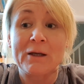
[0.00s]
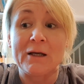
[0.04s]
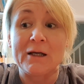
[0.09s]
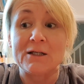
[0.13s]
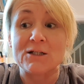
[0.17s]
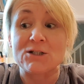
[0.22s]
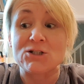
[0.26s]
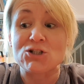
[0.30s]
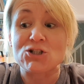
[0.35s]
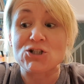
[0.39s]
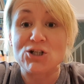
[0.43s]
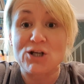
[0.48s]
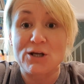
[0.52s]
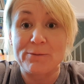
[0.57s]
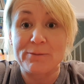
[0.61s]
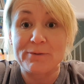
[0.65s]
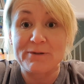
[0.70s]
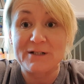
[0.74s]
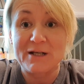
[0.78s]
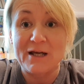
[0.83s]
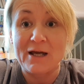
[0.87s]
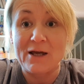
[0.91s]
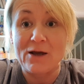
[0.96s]
it's
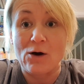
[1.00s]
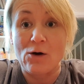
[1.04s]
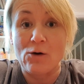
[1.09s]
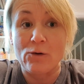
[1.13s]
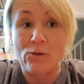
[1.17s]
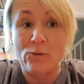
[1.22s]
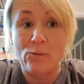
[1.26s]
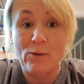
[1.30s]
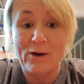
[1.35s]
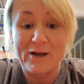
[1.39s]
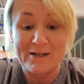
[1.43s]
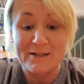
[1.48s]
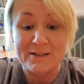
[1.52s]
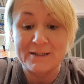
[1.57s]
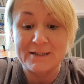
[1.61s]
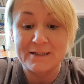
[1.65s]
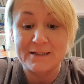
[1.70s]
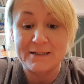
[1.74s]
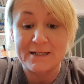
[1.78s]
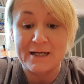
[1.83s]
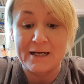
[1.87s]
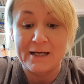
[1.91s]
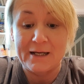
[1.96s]
chip day on
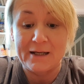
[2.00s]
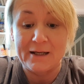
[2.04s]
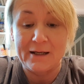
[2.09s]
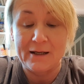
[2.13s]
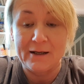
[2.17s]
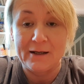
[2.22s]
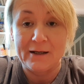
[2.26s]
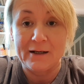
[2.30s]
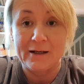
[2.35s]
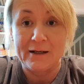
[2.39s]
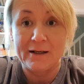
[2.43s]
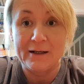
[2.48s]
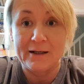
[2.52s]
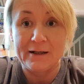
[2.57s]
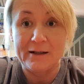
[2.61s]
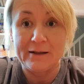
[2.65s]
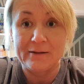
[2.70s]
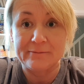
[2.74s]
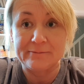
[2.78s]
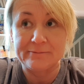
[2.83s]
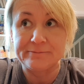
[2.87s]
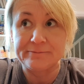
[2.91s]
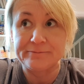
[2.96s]
Wednesday.
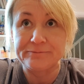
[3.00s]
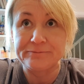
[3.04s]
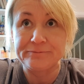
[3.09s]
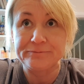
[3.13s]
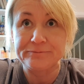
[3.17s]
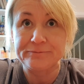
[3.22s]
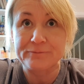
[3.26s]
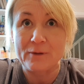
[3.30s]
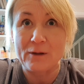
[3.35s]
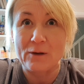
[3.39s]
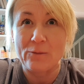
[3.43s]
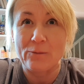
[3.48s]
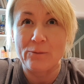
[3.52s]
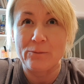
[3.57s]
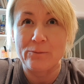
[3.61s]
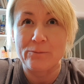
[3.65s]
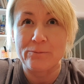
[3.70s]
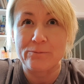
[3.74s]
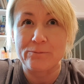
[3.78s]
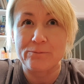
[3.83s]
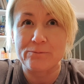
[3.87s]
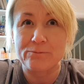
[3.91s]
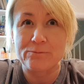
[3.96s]

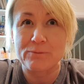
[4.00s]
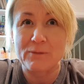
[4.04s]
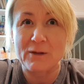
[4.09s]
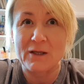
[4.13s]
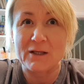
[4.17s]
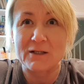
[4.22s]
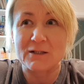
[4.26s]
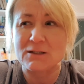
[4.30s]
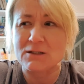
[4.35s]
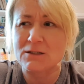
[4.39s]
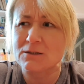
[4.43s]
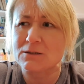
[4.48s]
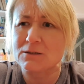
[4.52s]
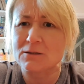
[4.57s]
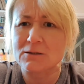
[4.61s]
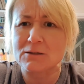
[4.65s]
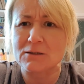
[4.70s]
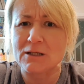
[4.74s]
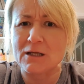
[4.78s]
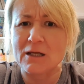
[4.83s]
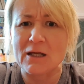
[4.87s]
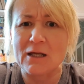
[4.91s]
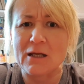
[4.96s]
It's
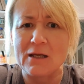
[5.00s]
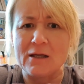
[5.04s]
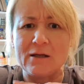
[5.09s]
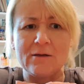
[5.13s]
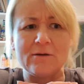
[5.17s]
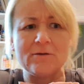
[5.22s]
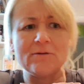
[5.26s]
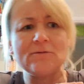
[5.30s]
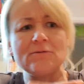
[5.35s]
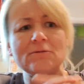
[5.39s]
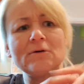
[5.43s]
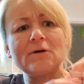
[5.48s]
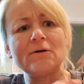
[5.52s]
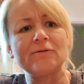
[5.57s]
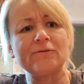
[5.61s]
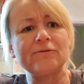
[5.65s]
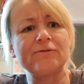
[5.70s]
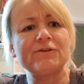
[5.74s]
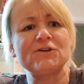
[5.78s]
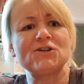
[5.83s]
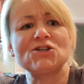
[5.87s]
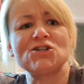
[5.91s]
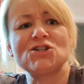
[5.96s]
the
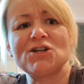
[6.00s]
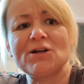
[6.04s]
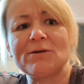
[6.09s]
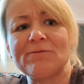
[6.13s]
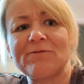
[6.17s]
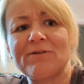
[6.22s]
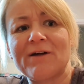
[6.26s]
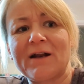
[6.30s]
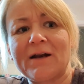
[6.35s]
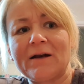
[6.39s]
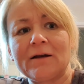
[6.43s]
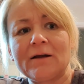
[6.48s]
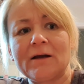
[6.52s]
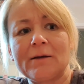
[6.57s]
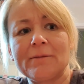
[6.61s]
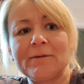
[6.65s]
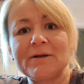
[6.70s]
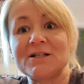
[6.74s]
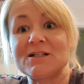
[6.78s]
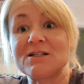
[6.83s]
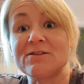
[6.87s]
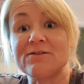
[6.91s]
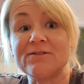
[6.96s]
fish and chip van
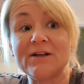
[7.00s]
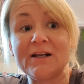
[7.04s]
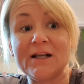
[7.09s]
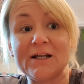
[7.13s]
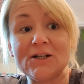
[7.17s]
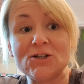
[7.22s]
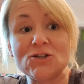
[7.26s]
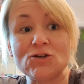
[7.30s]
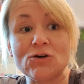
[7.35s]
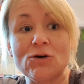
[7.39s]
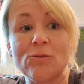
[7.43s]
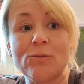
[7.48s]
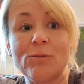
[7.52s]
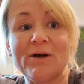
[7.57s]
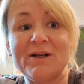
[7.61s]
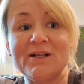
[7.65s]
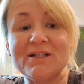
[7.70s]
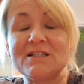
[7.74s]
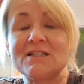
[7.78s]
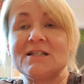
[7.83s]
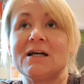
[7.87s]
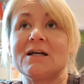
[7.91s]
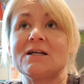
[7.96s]
coming to the village on
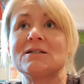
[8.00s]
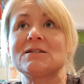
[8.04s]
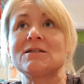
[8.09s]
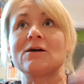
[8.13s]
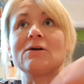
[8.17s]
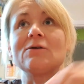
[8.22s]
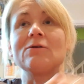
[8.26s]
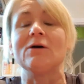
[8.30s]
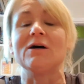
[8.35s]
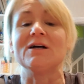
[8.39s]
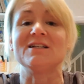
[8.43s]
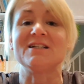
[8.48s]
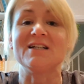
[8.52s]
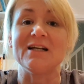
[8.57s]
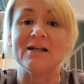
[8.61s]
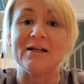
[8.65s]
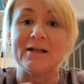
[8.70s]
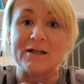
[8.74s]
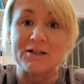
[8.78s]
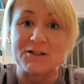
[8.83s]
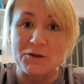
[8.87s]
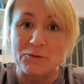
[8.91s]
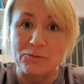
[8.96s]
Wednesday. So
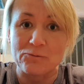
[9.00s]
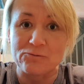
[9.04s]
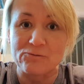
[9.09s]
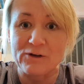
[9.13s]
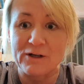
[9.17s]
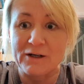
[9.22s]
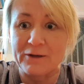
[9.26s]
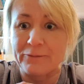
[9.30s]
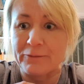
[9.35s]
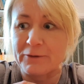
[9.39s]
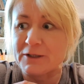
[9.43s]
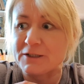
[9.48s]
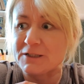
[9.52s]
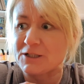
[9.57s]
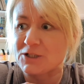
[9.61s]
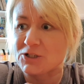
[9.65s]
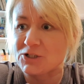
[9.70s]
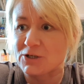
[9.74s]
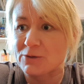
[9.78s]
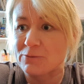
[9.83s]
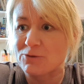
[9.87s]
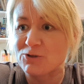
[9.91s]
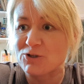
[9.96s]
ideally, I don't really want to
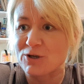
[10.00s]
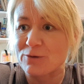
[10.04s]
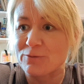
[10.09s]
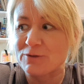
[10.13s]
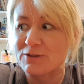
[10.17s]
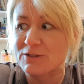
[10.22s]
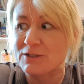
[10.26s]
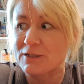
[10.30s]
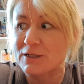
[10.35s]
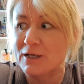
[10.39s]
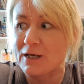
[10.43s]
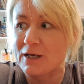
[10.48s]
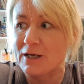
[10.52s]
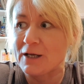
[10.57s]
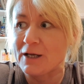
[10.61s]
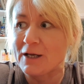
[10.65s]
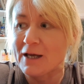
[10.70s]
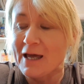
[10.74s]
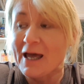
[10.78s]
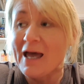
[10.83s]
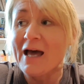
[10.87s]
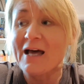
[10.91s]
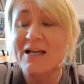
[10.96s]
dish up chips today,
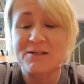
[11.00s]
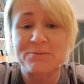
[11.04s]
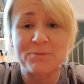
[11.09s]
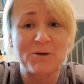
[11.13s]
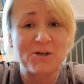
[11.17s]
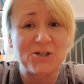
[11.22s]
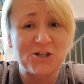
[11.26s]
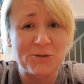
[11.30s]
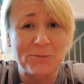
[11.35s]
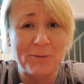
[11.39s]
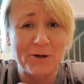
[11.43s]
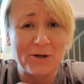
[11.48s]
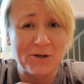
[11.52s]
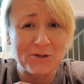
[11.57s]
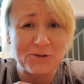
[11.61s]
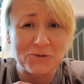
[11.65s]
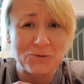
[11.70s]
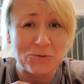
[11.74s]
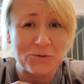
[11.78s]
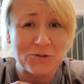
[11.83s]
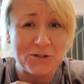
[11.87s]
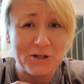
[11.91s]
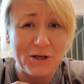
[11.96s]
especially because
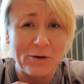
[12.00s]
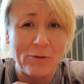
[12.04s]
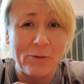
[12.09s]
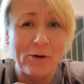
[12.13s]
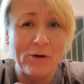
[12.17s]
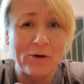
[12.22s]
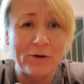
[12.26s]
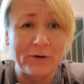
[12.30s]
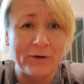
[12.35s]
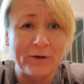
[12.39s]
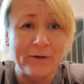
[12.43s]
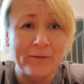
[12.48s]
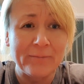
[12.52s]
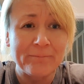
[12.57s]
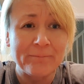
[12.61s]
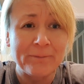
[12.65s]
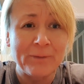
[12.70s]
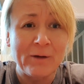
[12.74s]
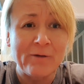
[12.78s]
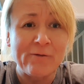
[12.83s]
also on